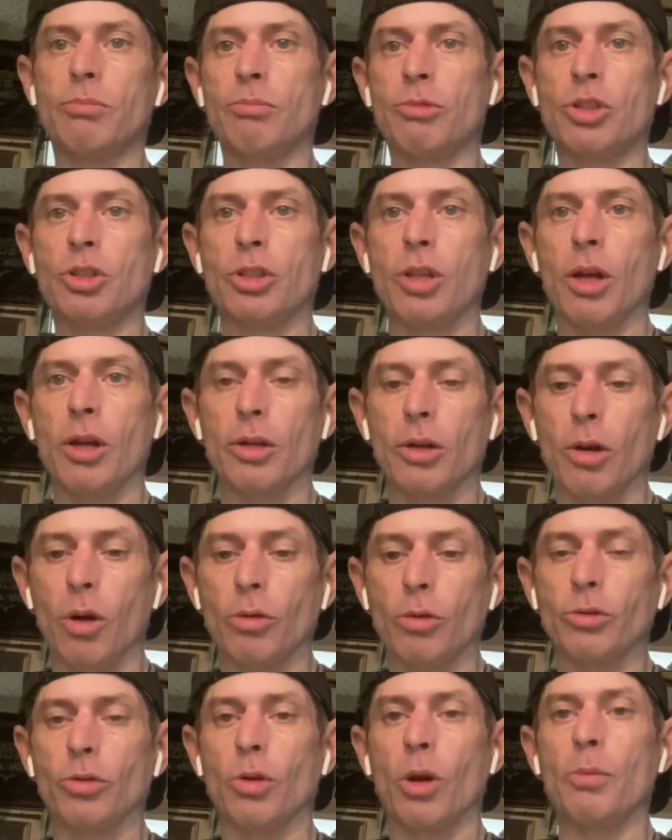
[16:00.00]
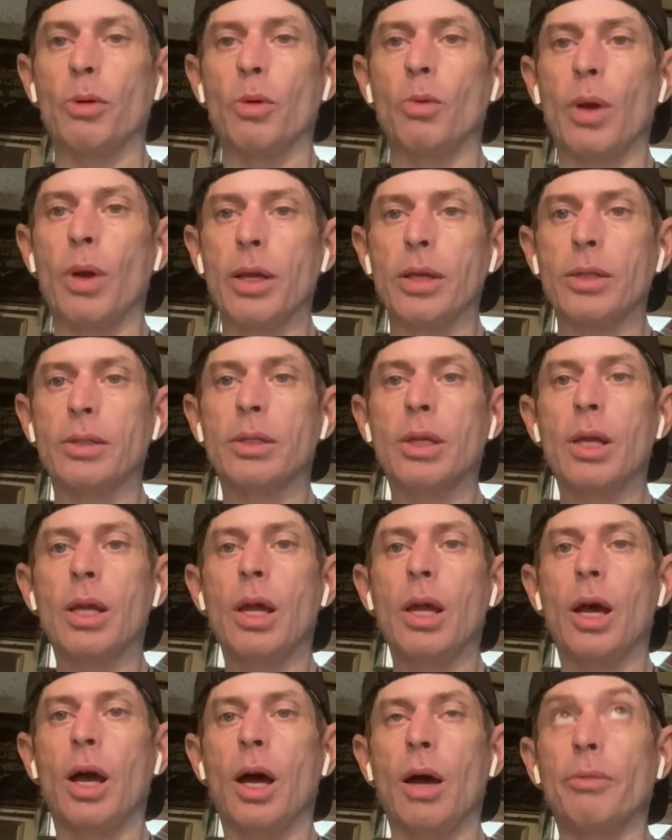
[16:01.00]
stuck in our old grumpy ways.
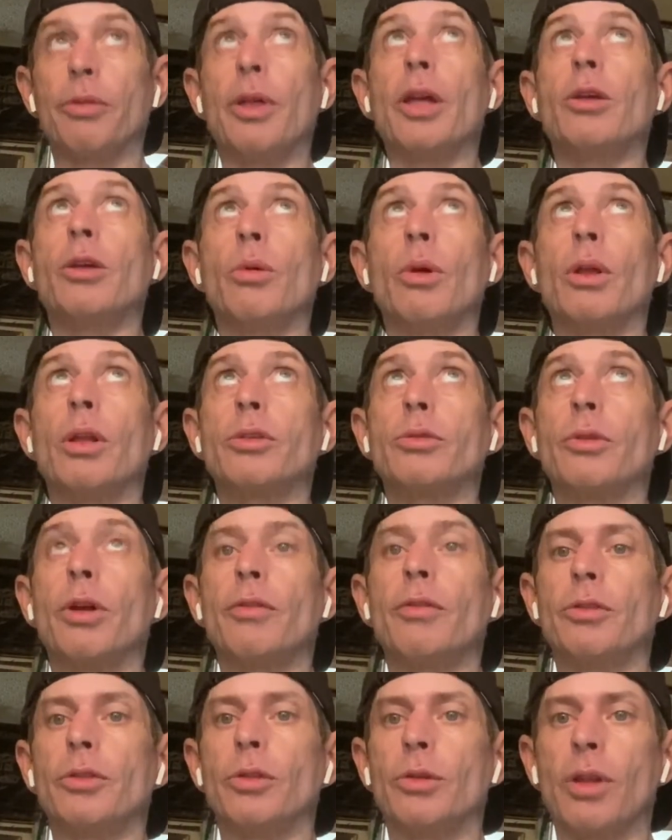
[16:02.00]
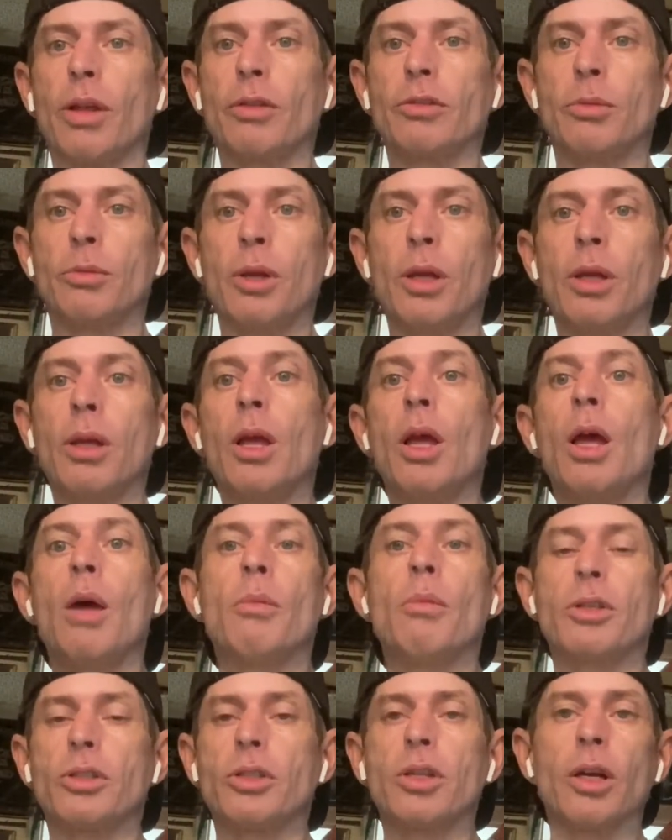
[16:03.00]
Um, thank you, Ellis Ray, for doing that to me.
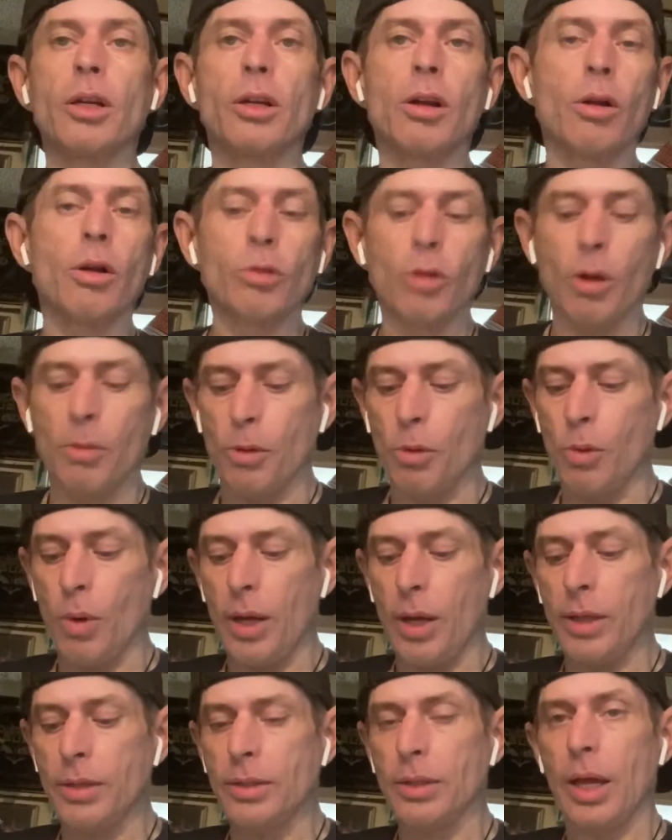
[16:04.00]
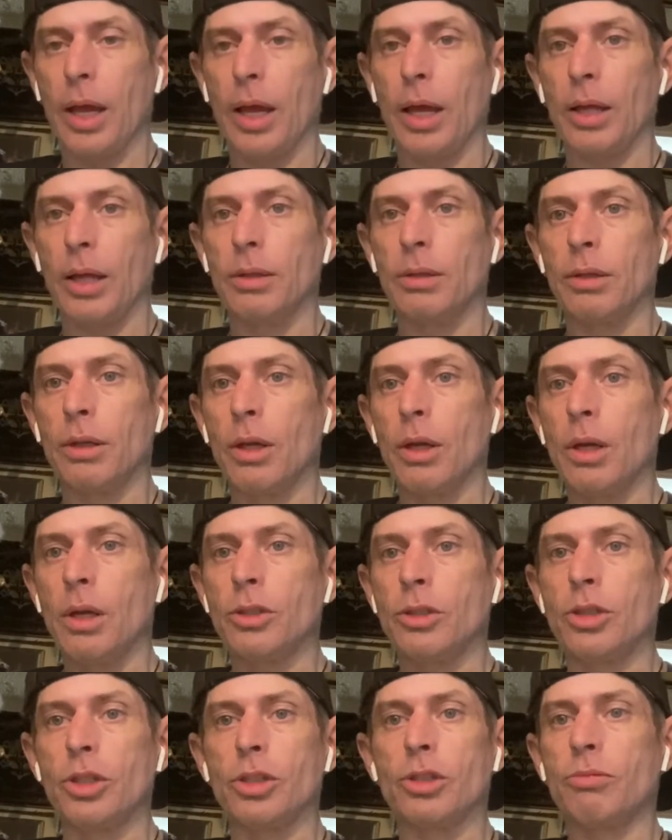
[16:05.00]
But stuck in our own grumpy ways and
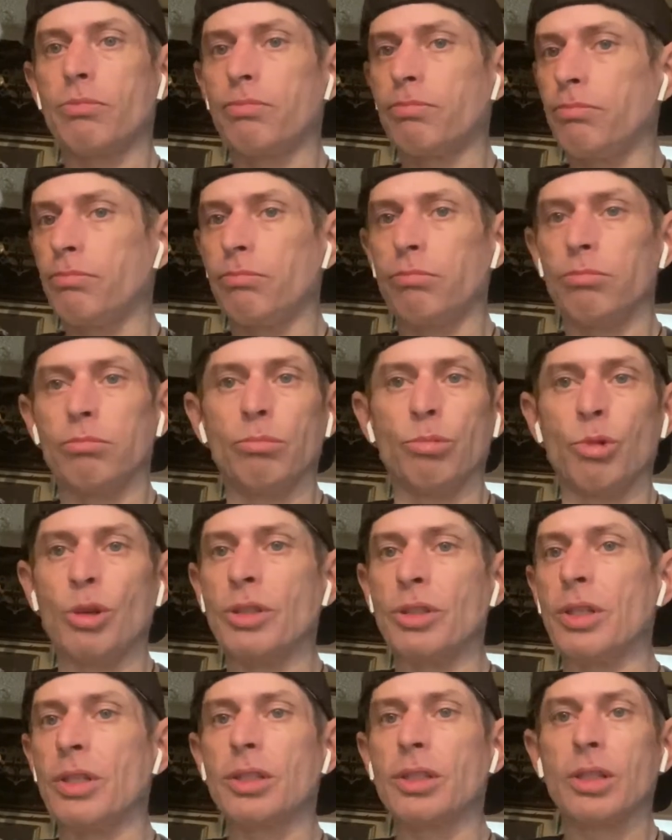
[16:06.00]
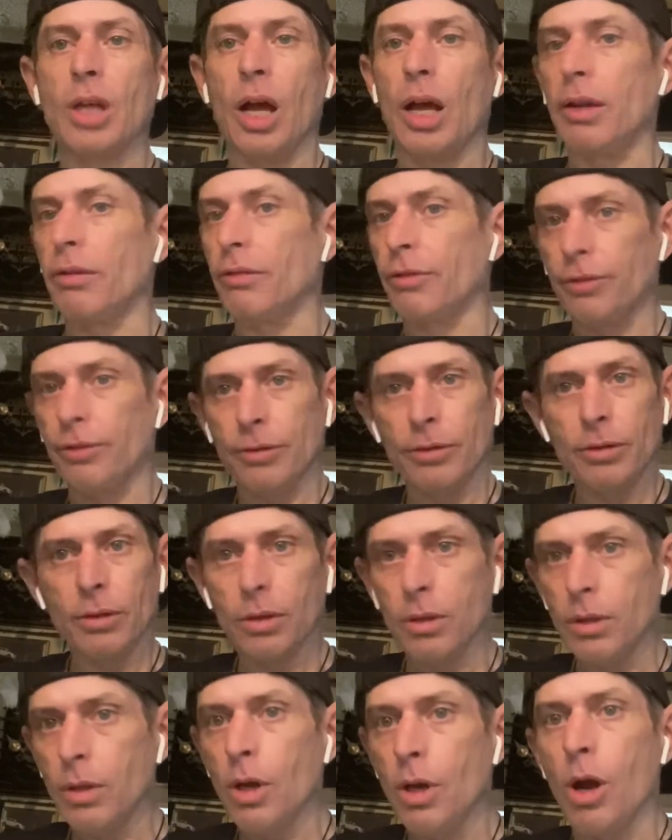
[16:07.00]
just resist kind of
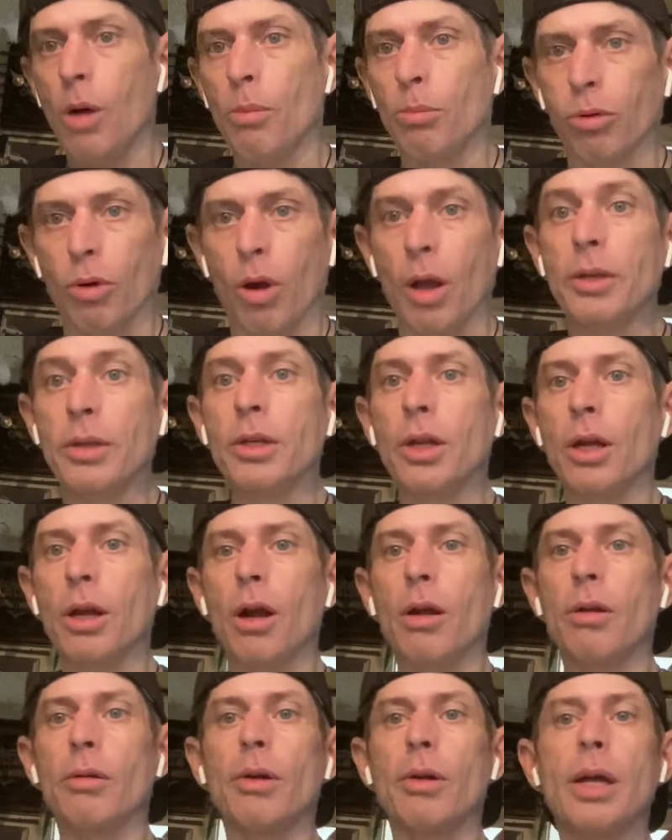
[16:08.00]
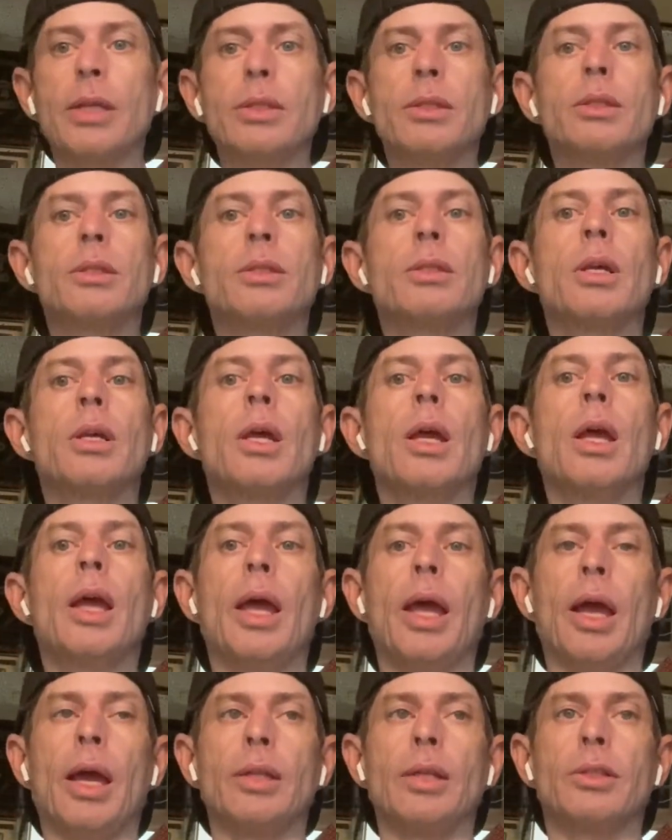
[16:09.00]
broadening our horizons.
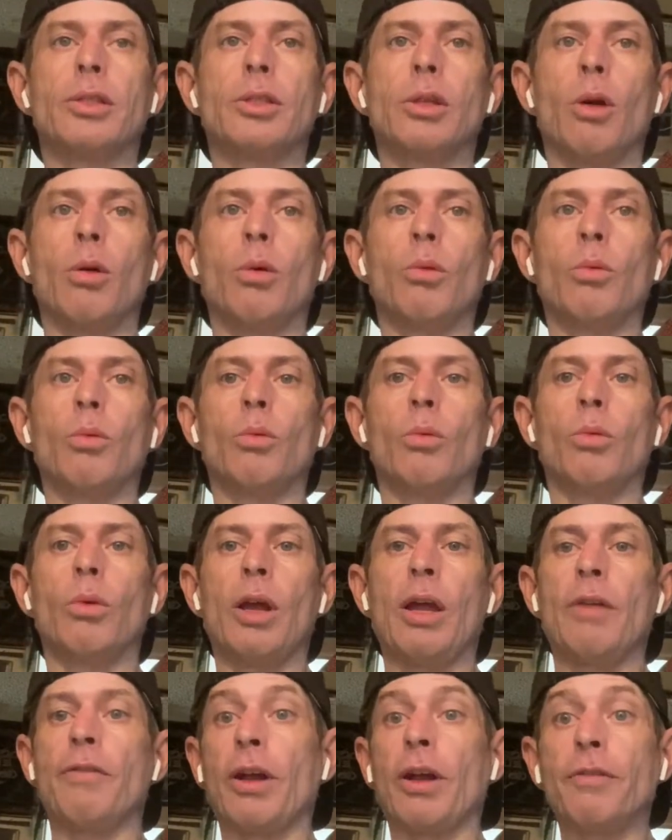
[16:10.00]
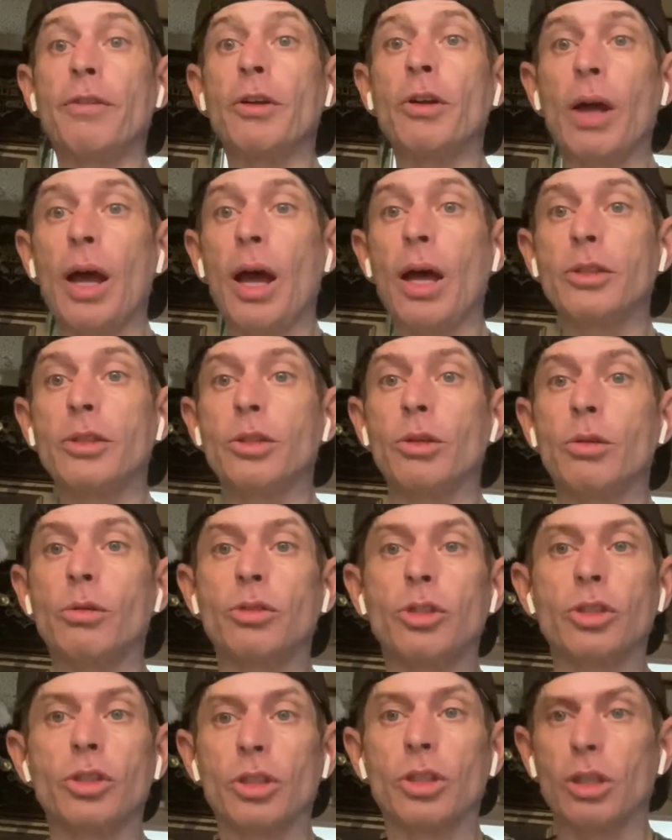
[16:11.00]
And so if I can figure out how to
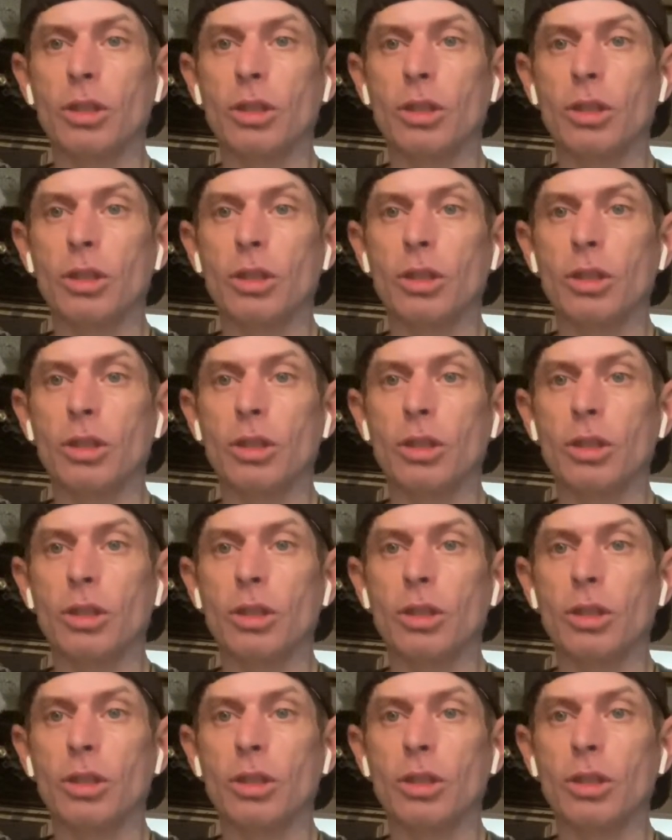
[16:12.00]
just